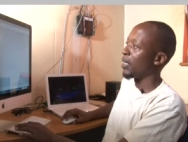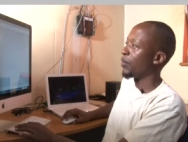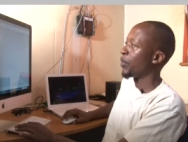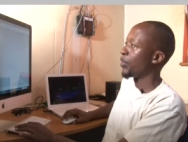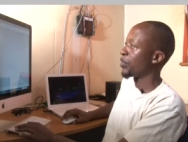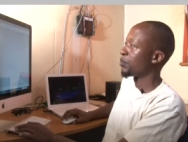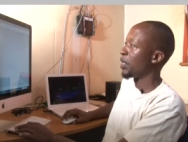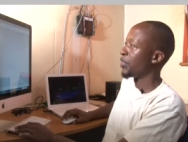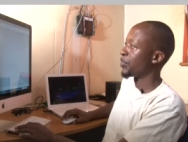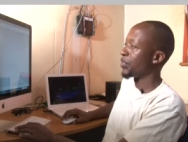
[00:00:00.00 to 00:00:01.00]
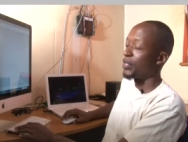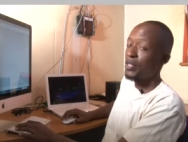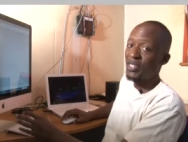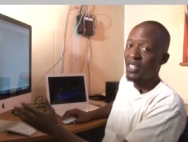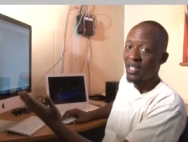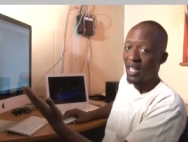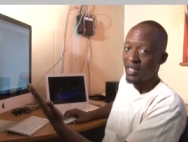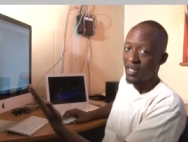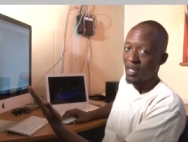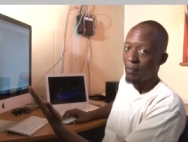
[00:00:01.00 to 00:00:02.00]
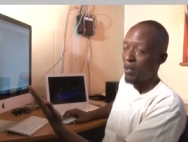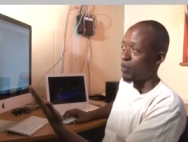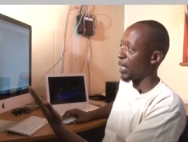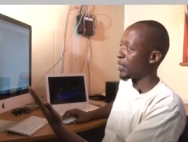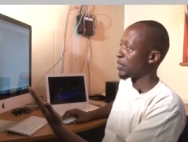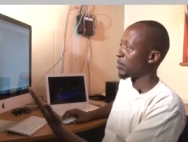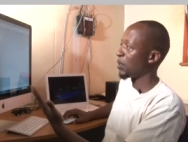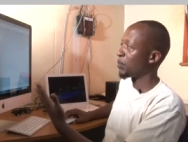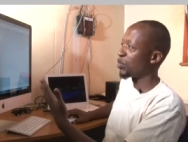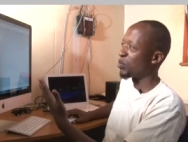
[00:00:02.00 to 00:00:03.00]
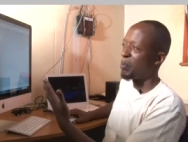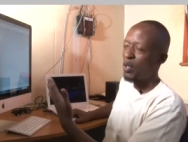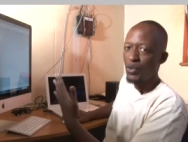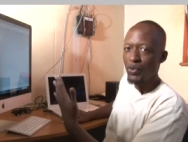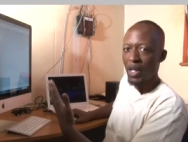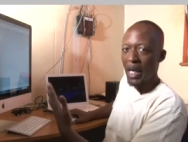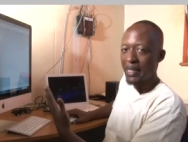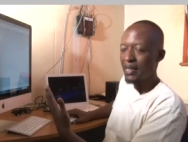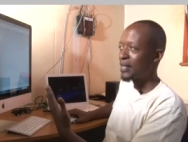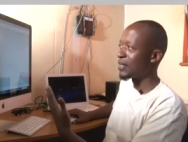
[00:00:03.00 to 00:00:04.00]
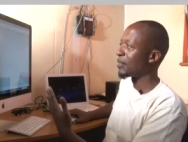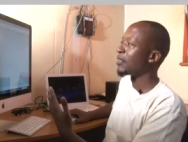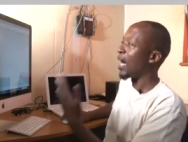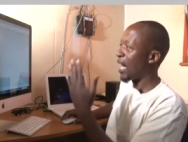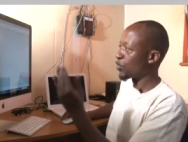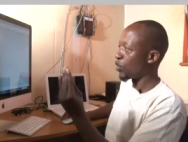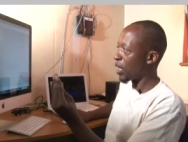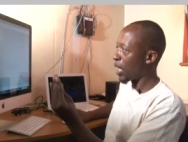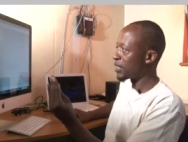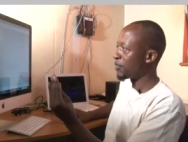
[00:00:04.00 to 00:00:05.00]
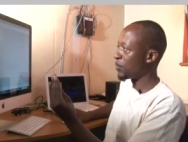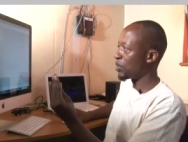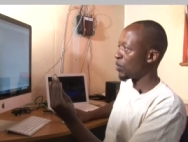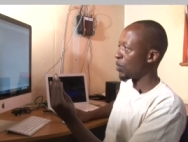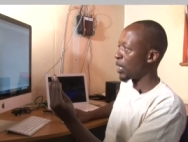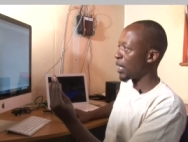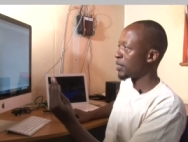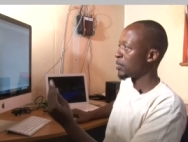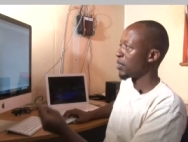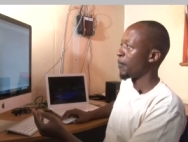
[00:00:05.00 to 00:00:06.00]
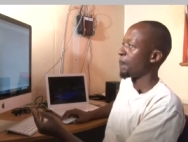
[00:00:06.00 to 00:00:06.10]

are where you explain your scenes. It's just like step outlines, but most people use cards, actual cards, physical cards